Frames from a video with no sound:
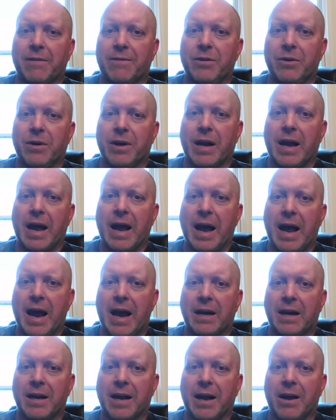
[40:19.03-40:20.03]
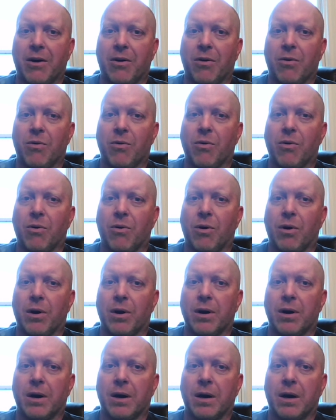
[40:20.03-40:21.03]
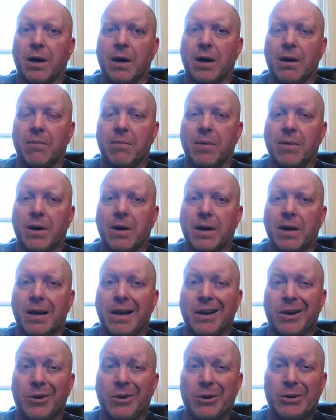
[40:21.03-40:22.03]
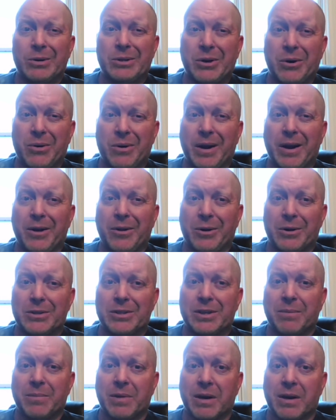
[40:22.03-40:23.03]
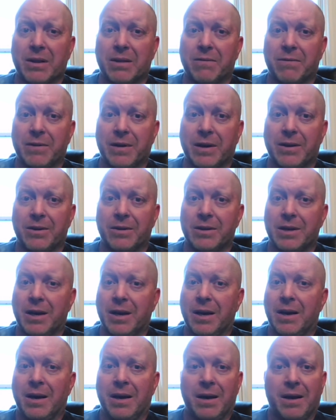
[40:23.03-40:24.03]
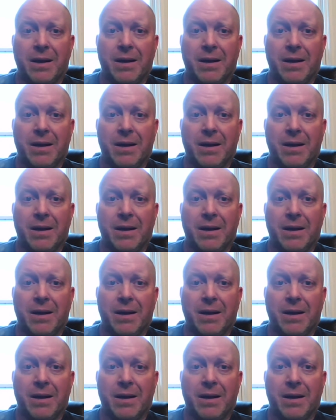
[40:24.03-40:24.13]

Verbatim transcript: Like if you get a hangnail or um, ingrown toenail or something in the field,